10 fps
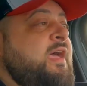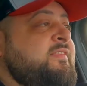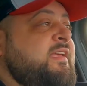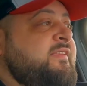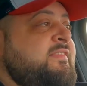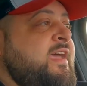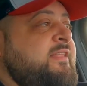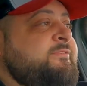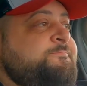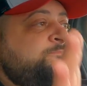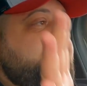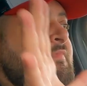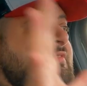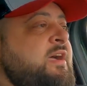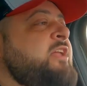As I said,
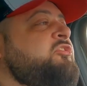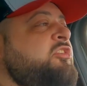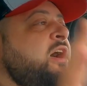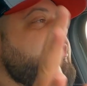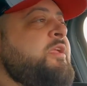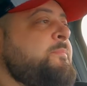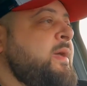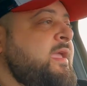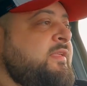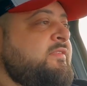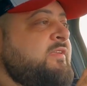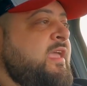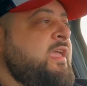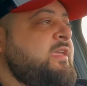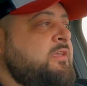Dacia remains
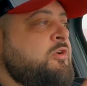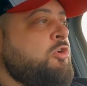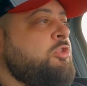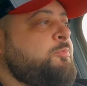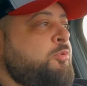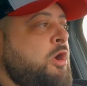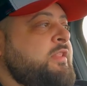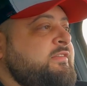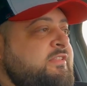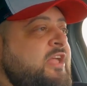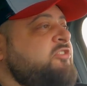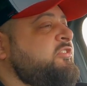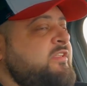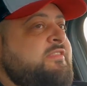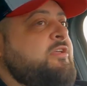a good product.
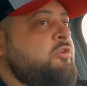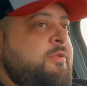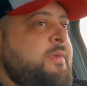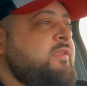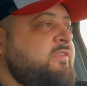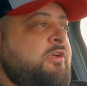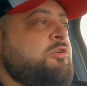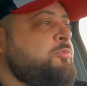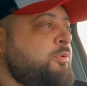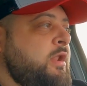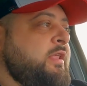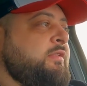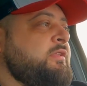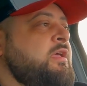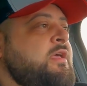Dacia Sandero remains a good
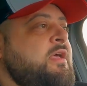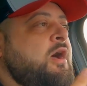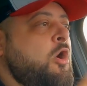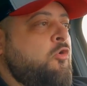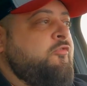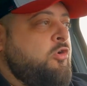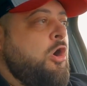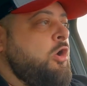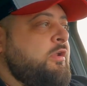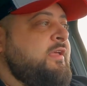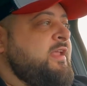product overall.